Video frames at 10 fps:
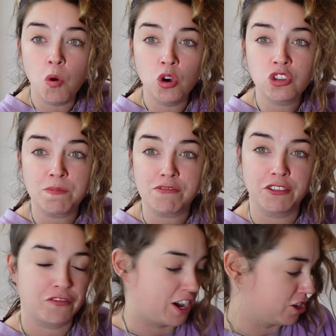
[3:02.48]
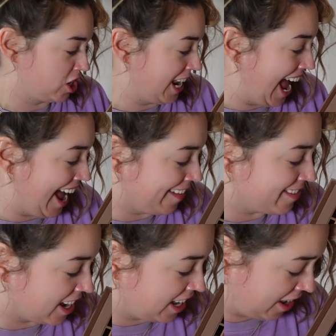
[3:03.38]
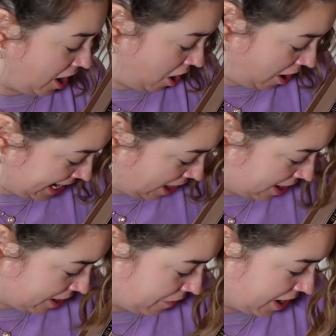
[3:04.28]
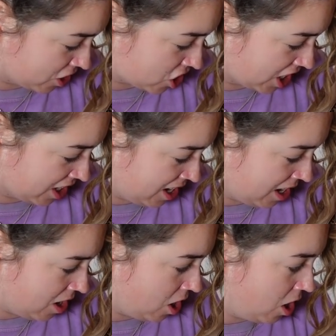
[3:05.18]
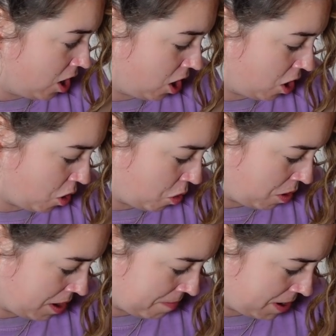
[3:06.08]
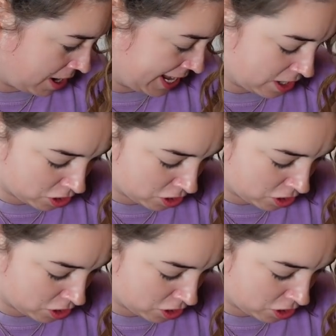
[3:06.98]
waterproof version and an eyeliner version. Oh my